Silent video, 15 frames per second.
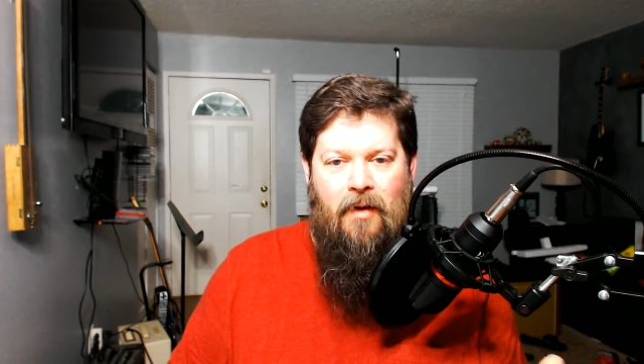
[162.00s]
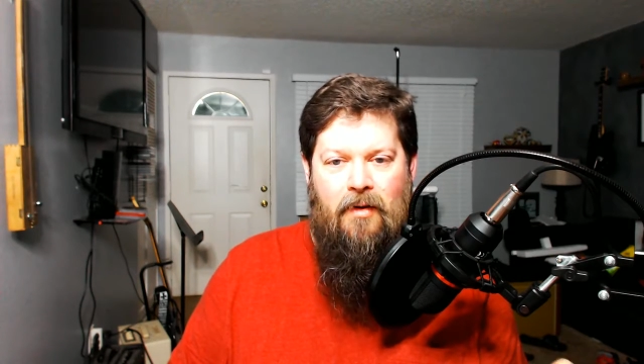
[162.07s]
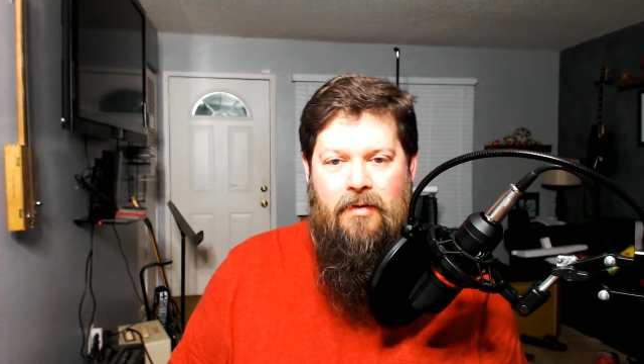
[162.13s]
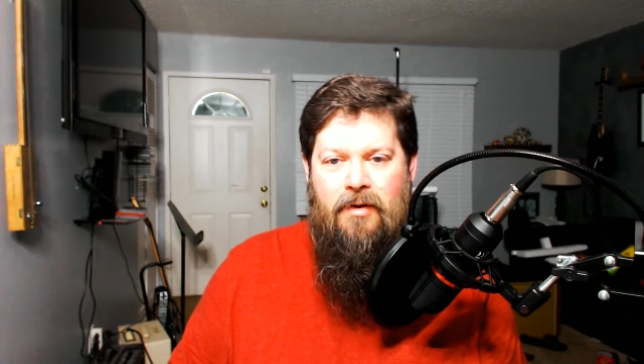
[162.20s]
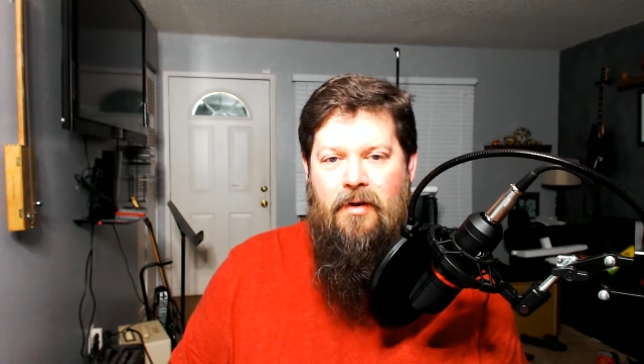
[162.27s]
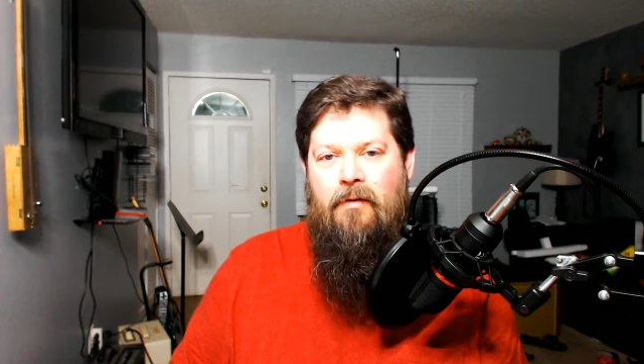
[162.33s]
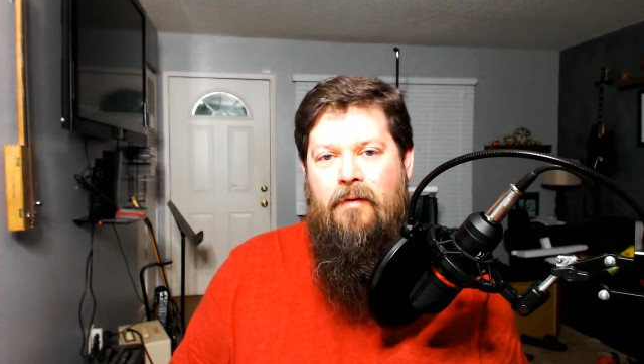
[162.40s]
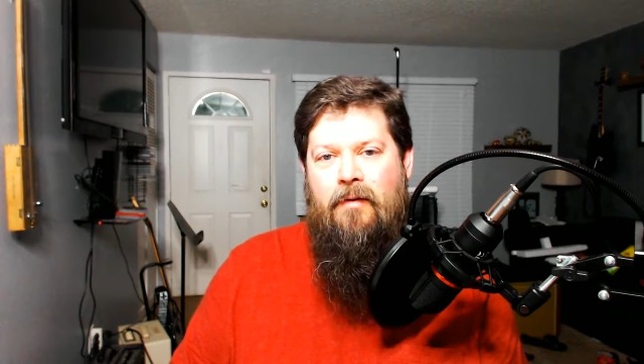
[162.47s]

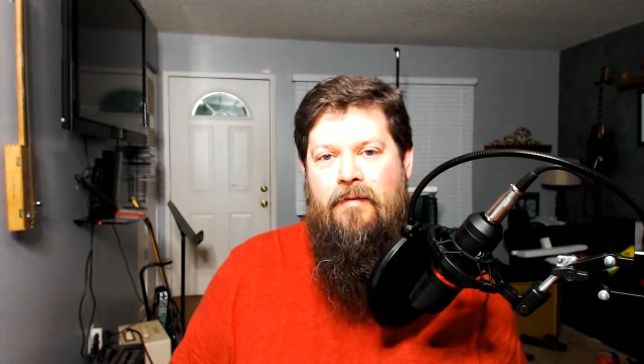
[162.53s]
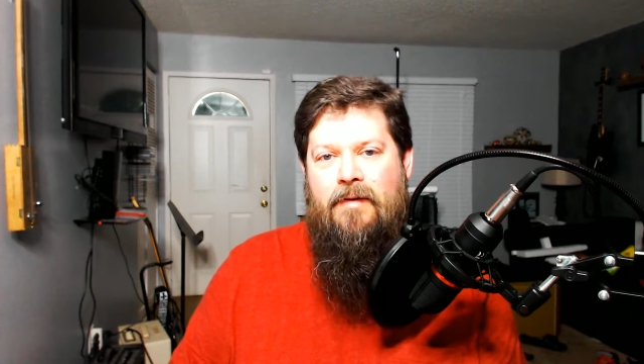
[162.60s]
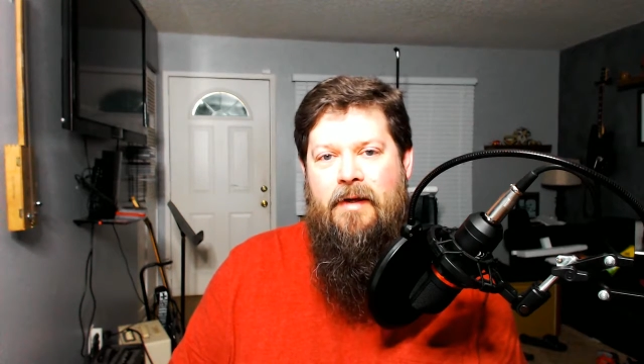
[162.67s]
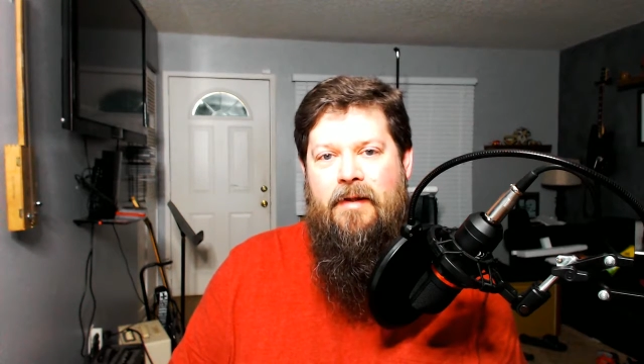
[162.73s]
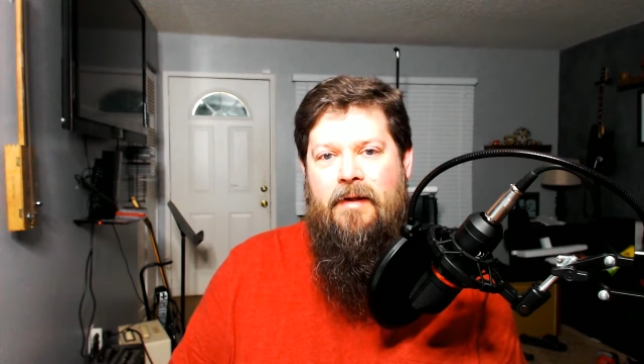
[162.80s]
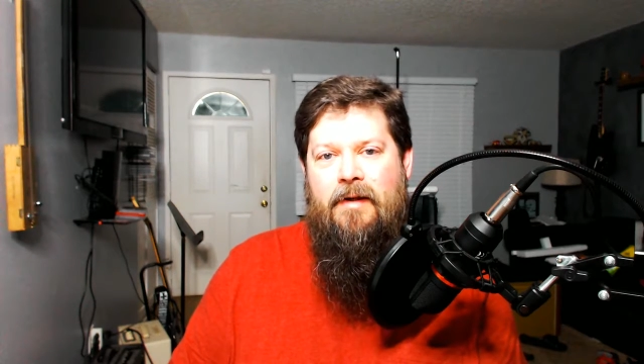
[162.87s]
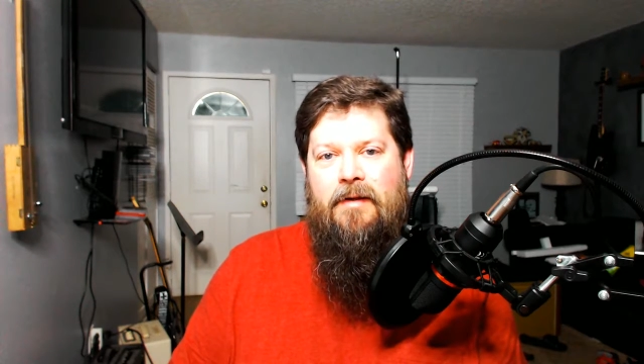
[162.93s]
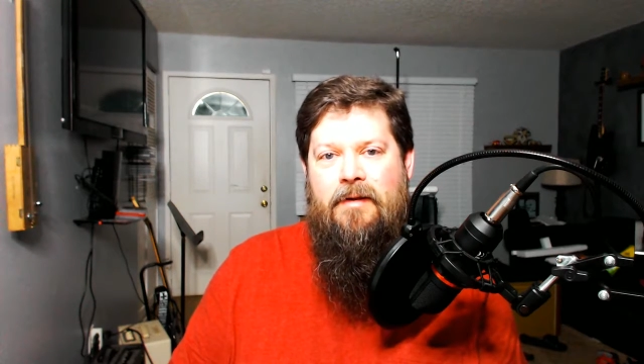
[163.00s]
so you would have
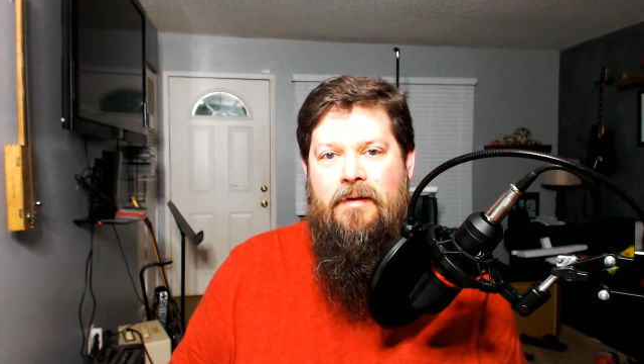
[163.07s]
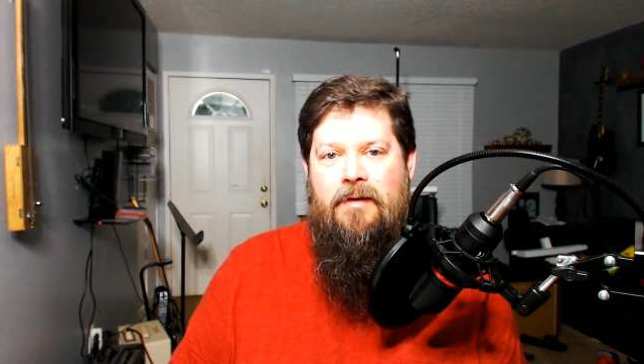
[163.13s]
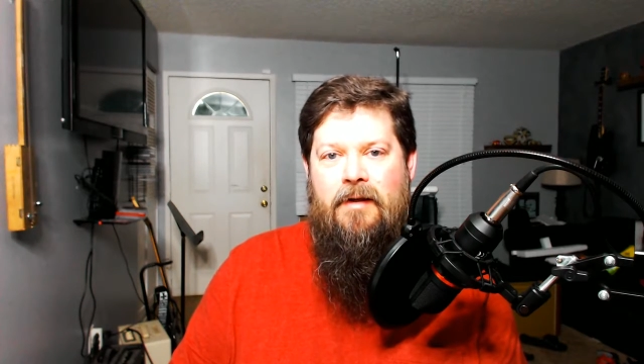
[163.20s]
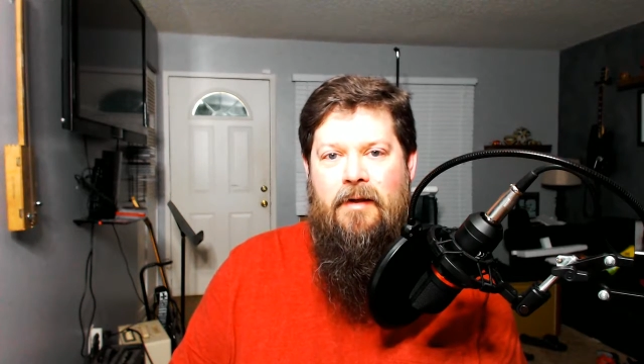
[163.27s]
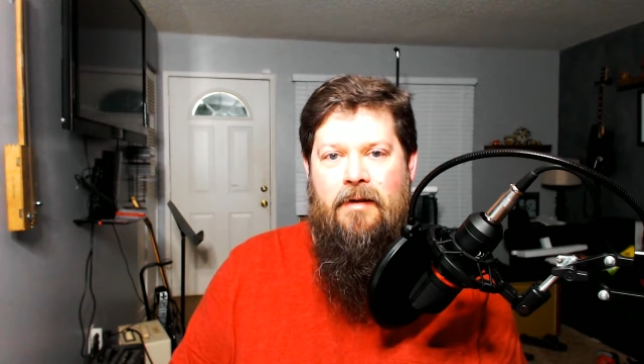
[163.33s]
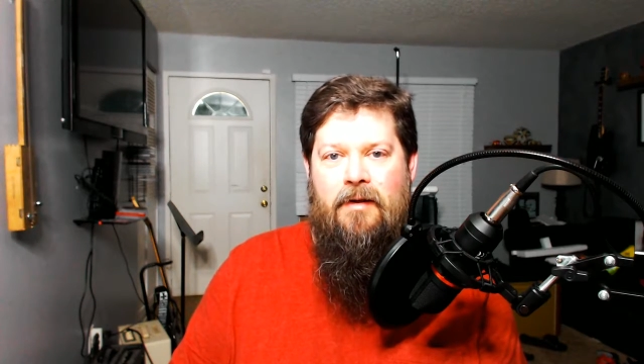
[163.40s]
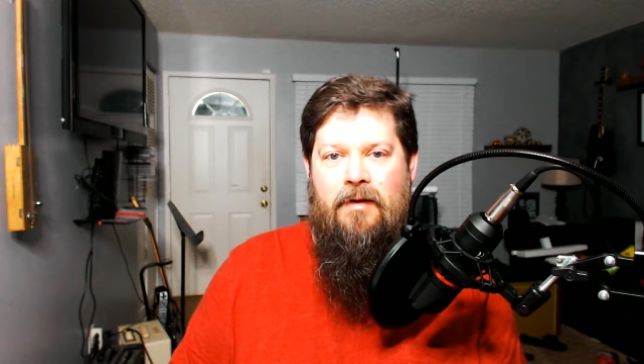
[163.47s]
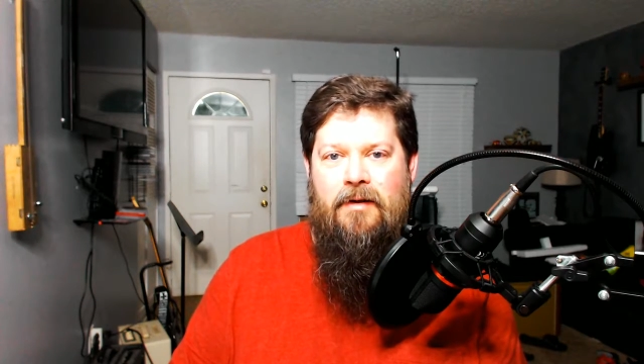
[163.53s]
seen this
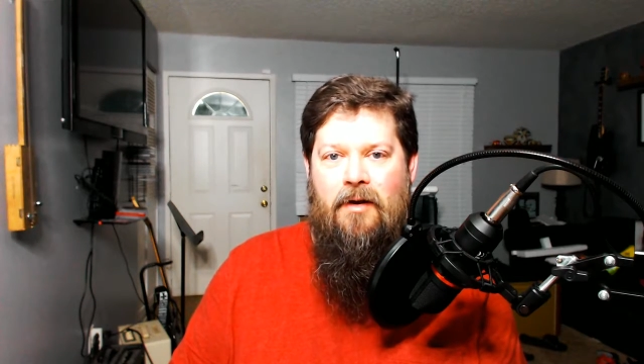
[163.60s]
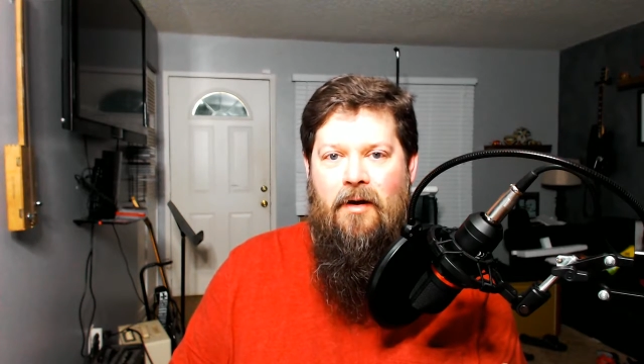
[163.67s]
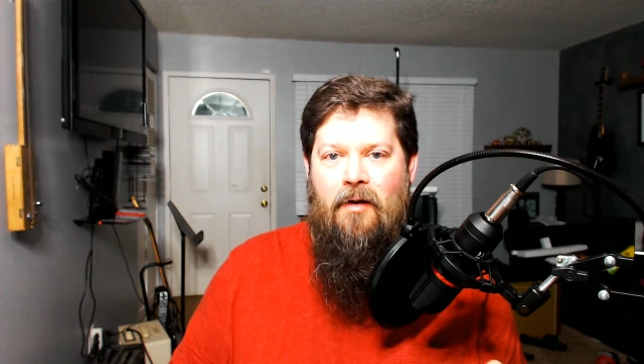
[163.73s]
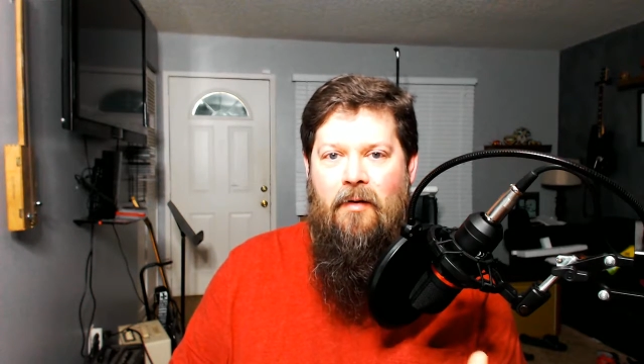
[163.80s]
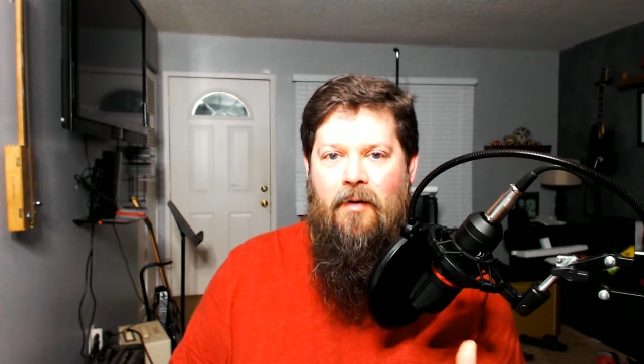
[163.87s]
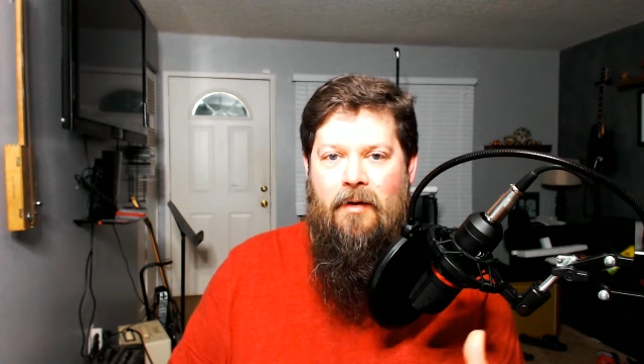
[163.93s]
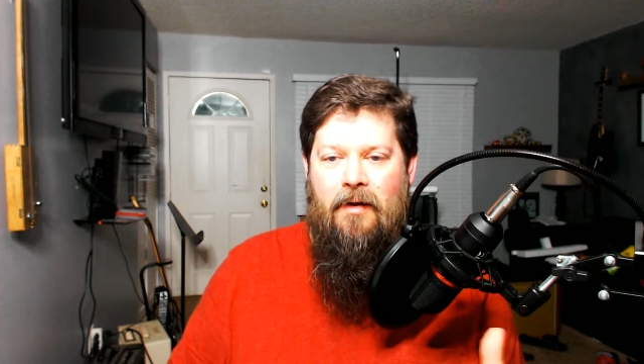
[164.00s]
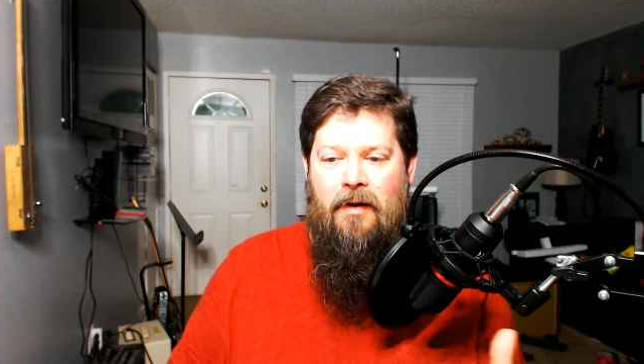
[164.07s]

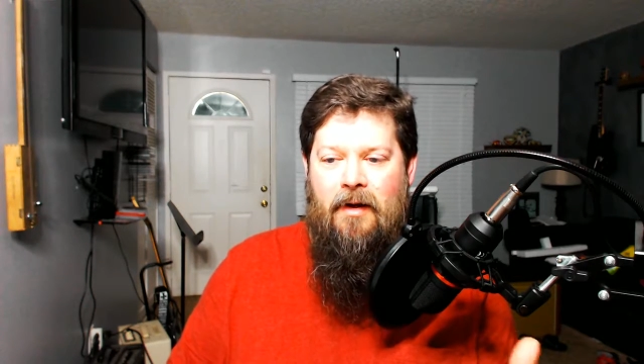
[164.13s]
show,